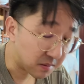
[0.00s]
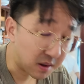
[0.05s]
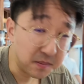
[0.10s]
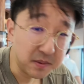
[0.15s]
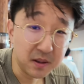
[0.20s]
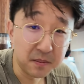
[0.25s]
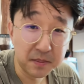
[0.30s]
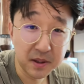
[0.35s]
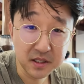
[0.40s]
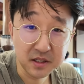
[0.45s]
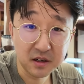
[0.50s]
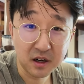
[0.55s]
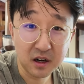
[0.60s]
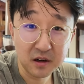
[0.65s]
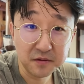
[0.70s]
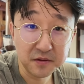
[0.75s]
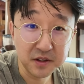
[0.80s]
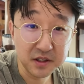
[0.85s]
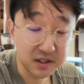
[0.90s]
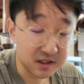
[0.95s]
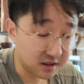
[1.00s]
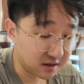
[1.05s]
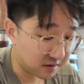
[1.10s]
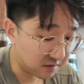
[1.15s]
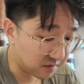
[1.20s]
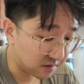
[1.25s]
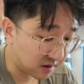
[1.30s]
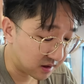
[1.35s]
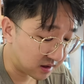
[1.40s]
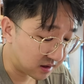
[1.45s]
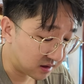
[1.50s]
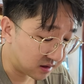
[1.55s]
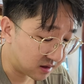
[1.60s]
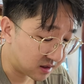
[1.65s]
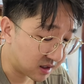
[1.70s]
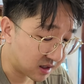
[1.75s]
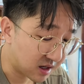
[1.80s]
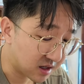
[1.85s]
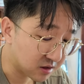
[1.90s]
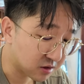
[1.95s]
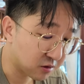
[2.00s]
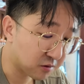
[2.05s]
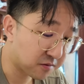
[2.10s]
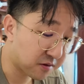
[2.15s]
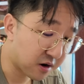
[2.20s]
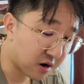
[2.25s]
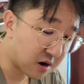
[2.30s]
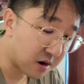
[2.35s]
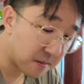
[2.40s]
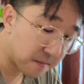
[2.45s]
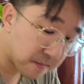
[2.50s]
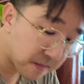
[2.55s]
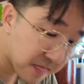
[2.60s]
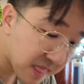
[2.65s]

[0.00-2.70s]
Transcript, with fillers: Might be the best coffee in, in Da Nang so far.